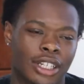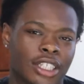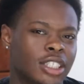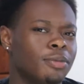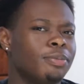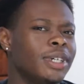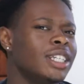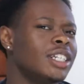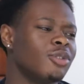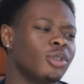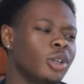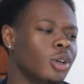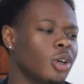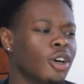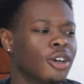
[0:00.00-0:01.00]
This beat is
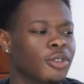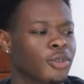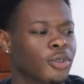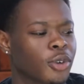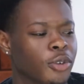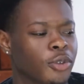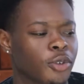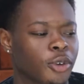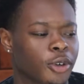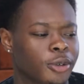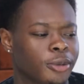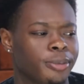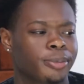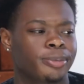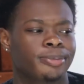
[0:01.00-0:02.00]
real hard, for real,
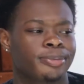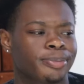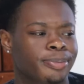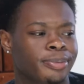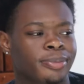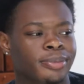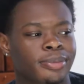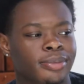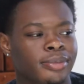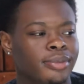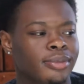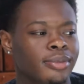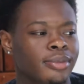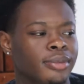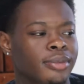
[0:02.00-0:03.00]
for real.